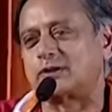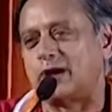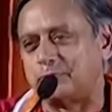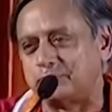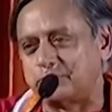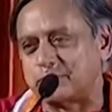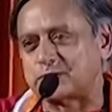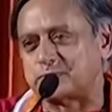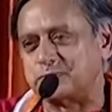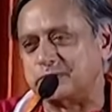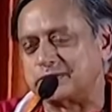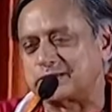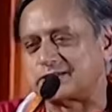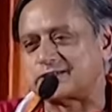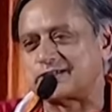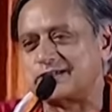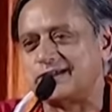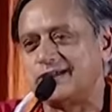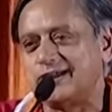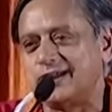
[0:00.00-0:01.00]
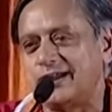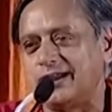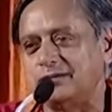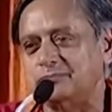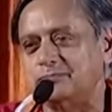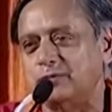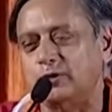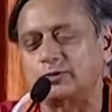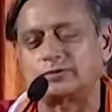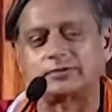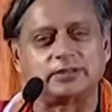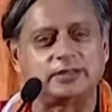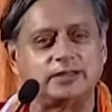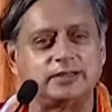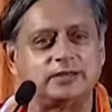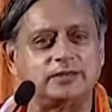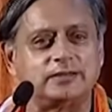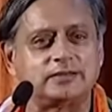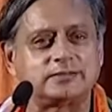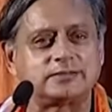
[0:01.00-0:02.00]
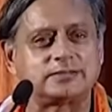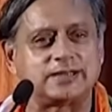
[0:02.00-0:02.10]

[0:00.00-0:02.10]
accomplishments in both the